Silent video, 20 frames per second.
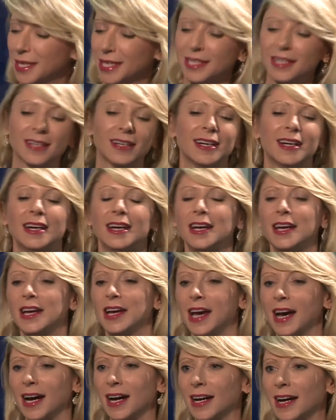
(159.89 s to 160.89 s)
bigger.
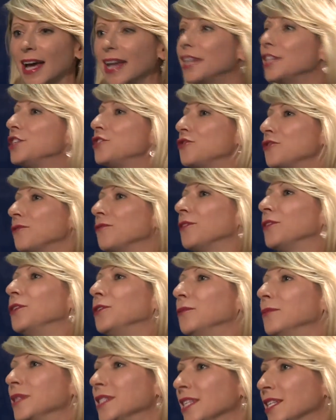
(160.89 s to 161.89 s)
And it's true for
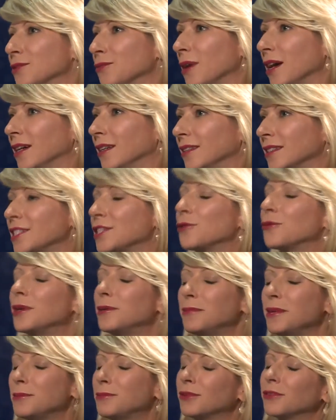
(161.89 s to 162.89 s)
humans as well. So
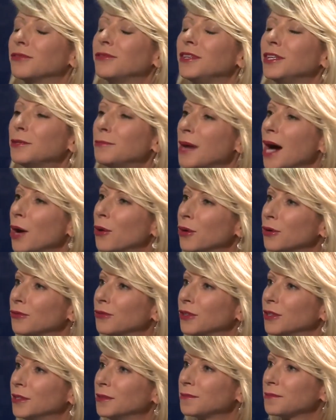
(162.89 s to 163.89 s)
when people feel
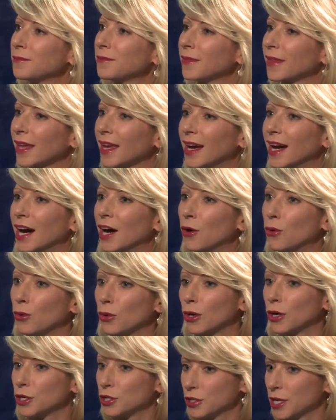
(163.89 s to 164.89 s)
powerful
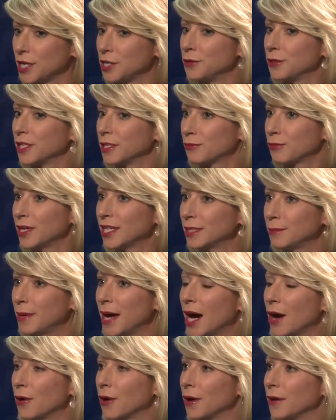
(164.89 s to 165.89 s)
or are trying to express
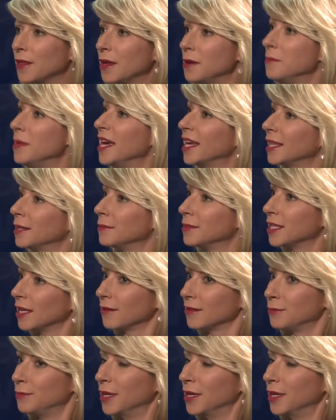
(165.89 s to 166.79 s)
power, they make themselves